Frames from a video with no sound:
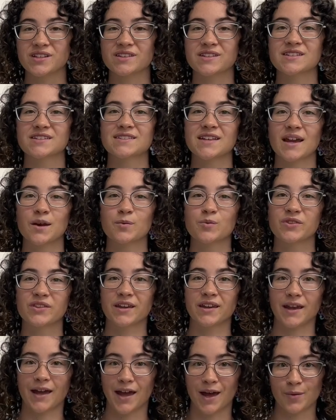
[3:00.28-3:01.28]
the same thing
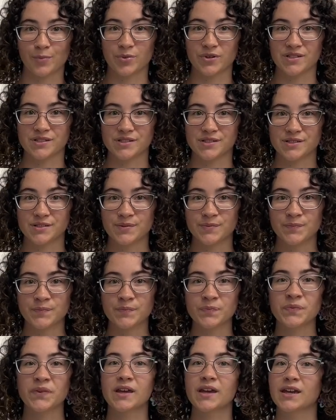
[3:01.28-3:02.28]
happens.
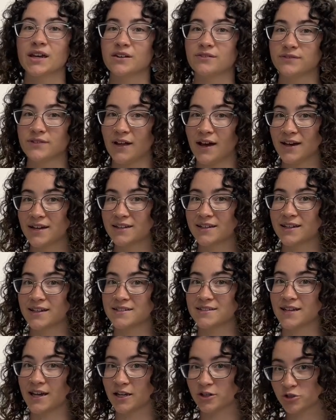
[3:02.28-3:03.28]
If light could
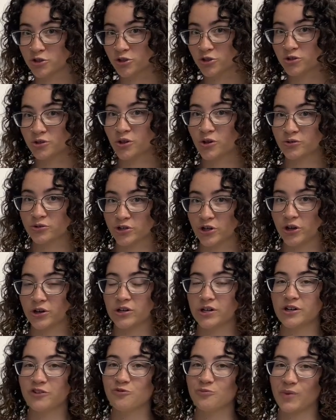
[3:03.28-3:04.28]
take 2
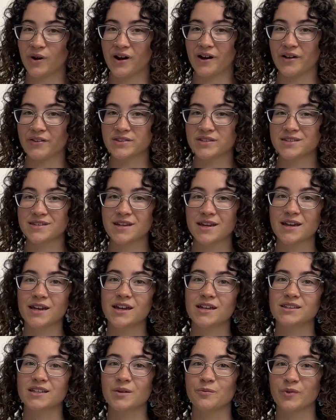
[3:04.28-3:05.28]
alternative paths,
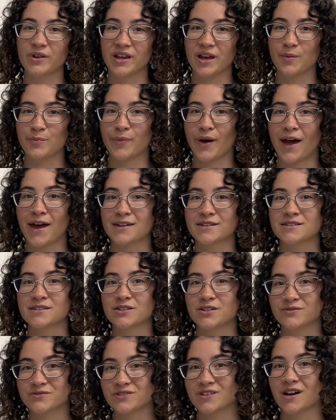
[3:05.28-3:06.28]
then we get patterns
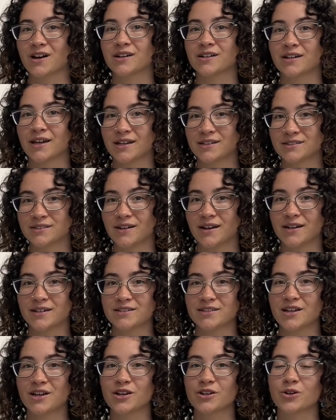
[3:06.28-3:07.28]
of dark and light
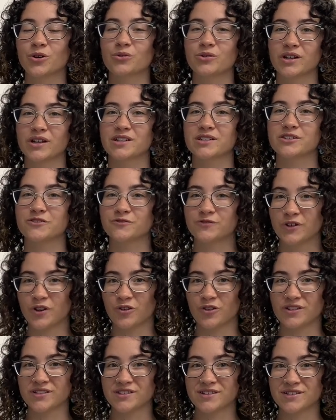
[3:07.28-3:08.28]
called
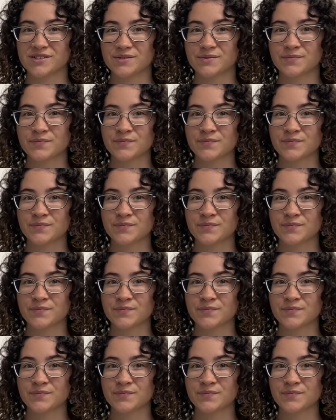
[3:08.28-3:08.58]
interference.